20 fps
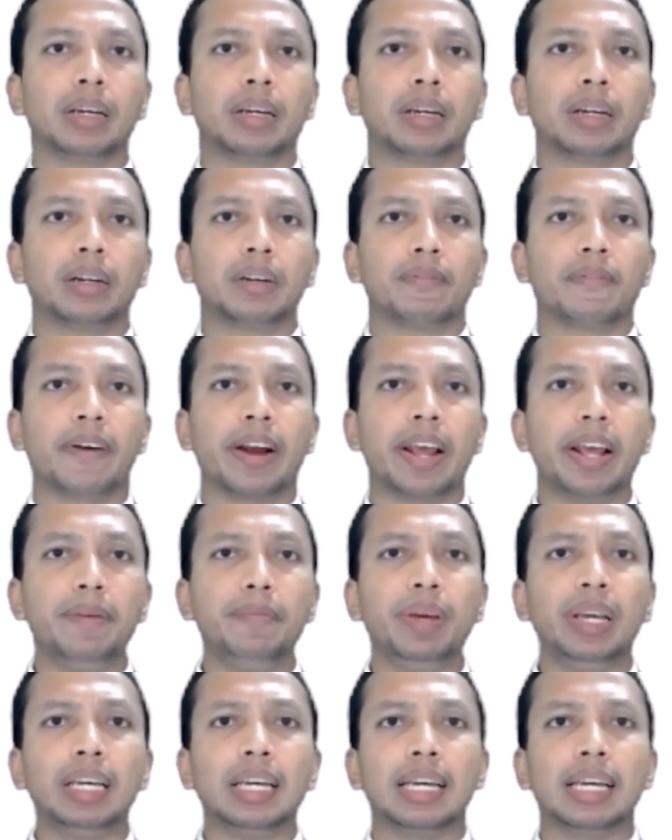
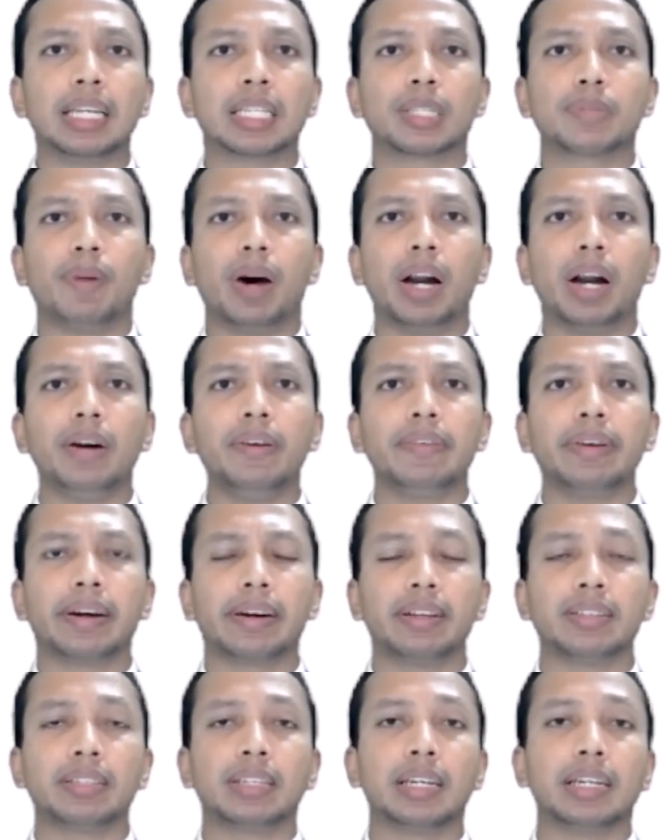framing smart and
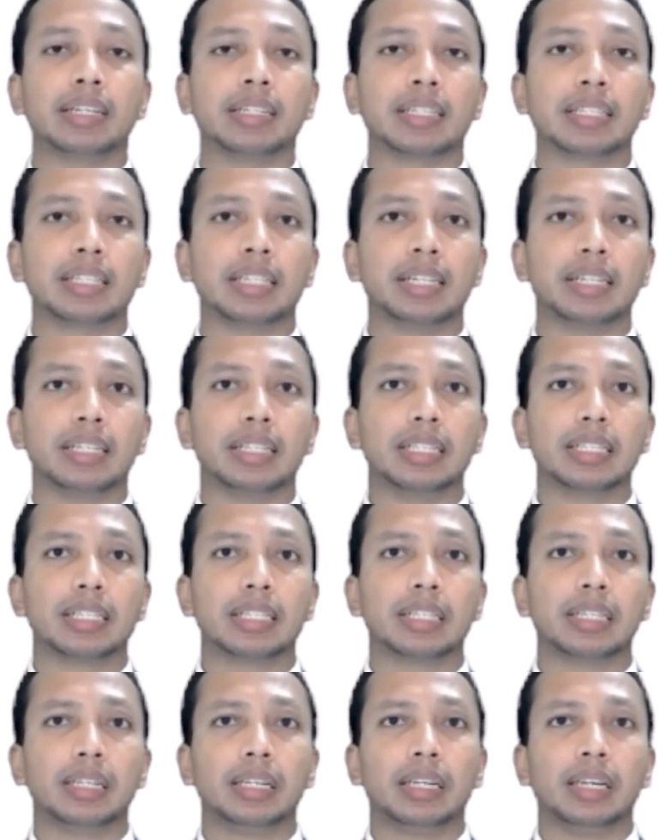resilient cities.
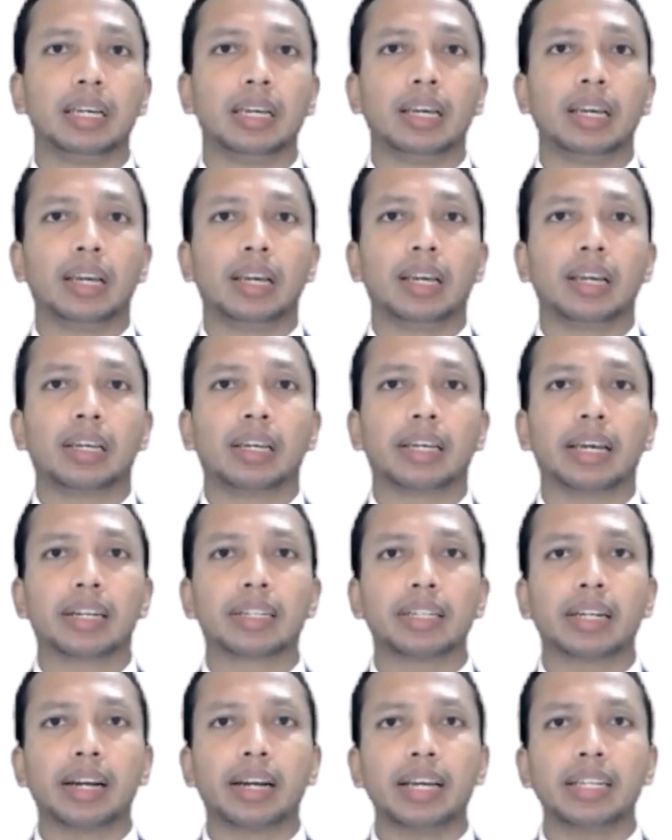
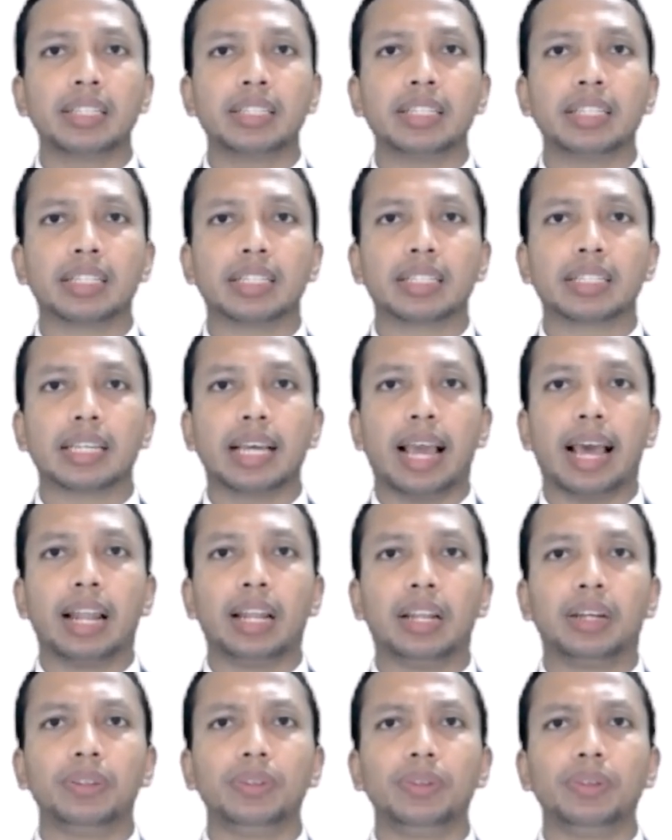Characteristics
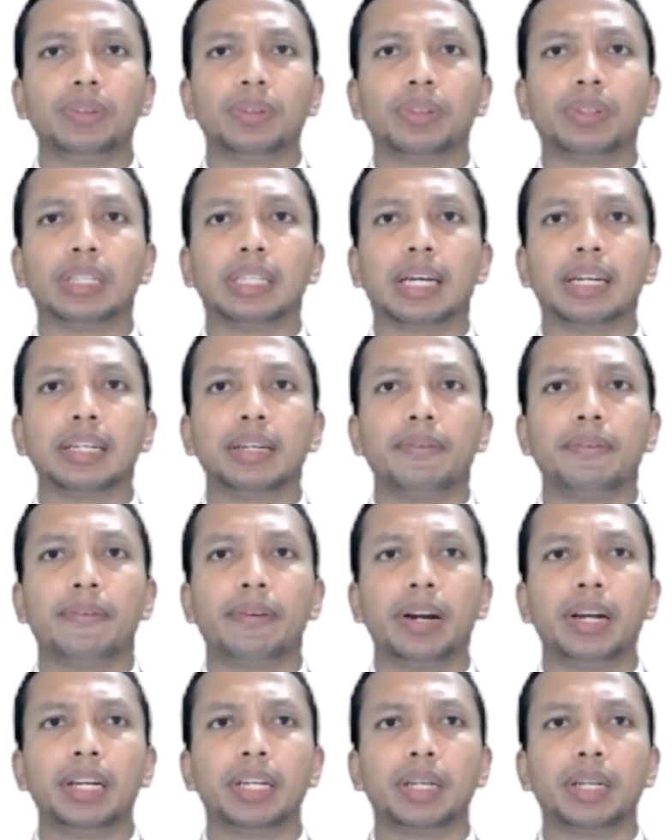along the
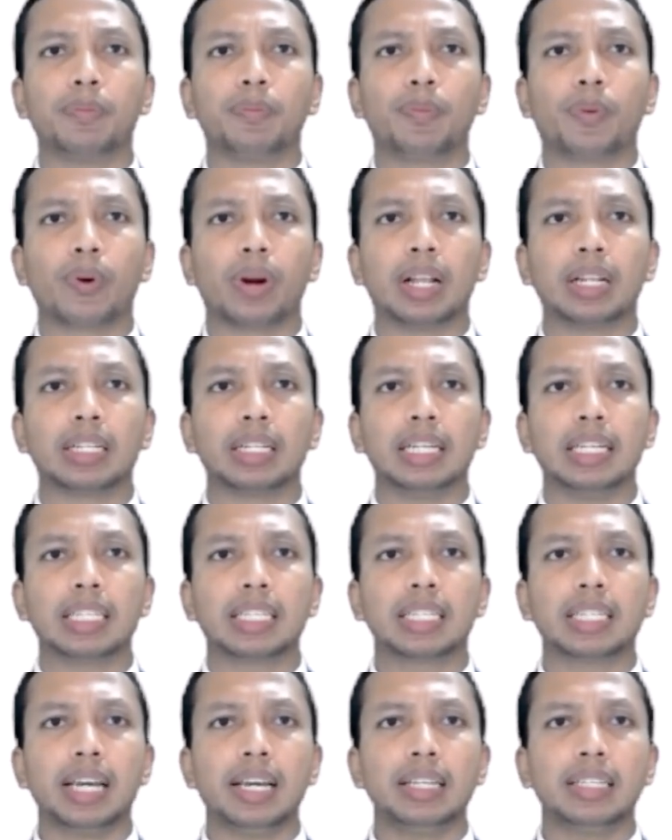different temporal
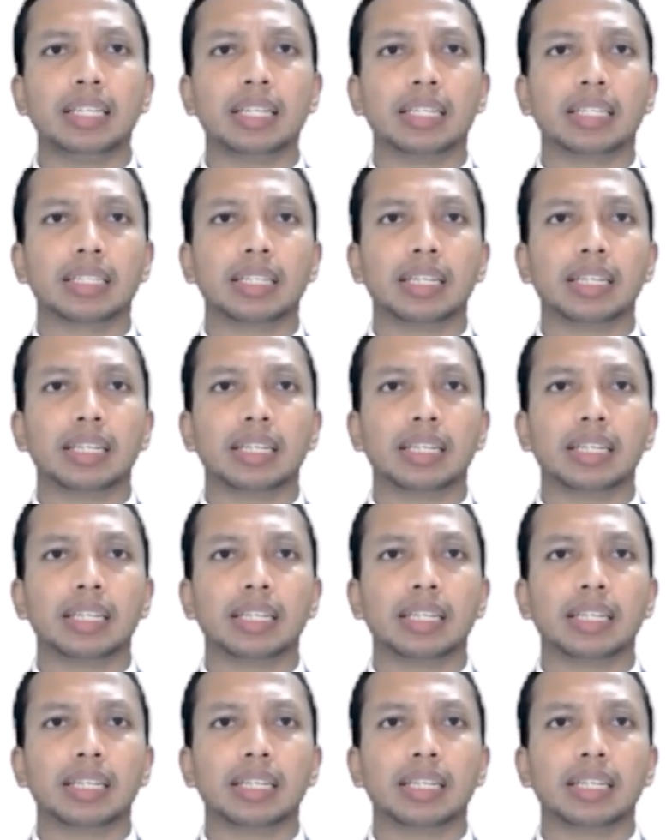stages